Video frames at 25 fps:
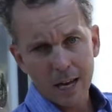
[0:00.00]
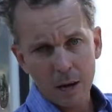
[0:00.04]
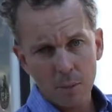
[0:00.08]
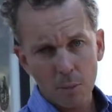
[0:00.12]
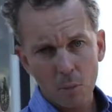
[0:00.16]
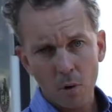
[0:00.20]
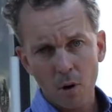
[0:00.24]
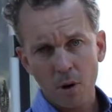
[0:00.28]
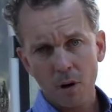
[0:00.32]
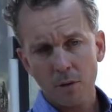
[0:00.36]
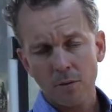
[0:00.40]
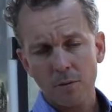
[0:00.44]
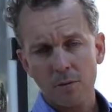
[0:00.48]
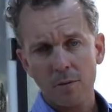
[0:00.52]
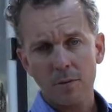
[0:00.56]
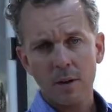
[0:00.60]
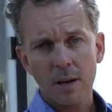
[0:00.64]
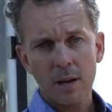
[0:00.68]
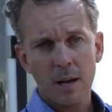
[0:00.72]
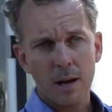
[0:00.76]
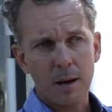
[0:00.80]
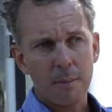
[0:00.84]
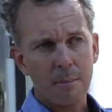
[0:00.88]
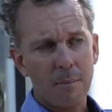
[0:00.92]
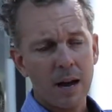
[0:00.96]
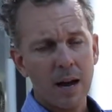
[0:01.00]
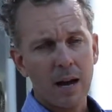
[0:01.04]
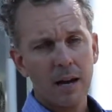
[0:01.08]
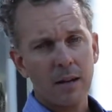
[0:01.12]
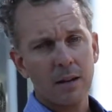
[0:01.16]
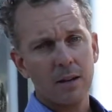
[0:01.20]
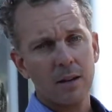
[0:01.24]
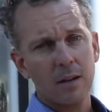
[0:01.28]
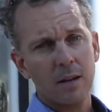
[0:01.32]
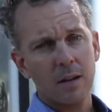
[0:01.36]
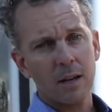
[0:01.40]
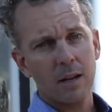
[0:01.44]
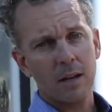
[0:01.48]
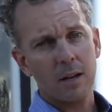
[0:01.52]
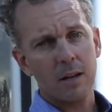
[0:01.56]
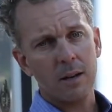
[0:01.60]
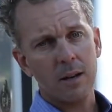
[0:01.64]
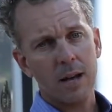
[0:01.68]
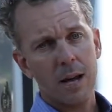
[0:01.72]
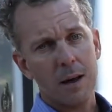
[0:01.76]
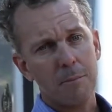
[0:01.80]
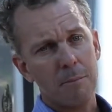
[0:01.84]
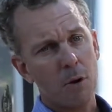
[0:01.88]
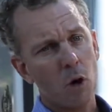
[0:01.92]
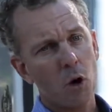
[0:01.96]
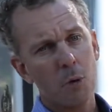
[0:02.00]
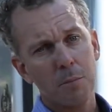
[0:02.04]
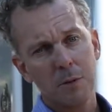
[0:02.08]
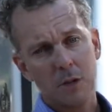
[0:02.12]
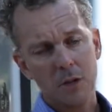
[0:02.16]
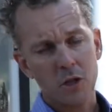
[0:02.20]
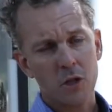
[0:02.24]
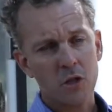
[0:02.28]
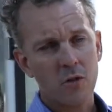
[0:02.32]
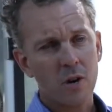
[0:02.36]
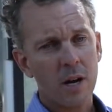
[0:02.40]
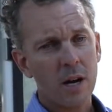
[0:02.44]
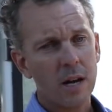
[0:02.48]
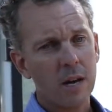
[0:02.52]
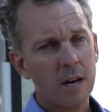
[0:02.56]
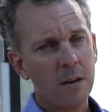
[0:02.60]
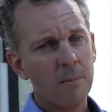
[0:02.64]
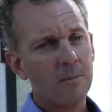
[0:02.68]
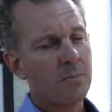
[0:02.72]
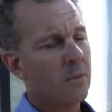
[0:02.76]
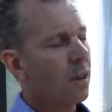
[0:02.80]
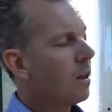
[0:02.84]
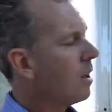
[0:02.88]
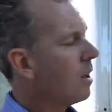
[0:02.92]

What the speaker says: Kenworth, made in Melbourne, Australia.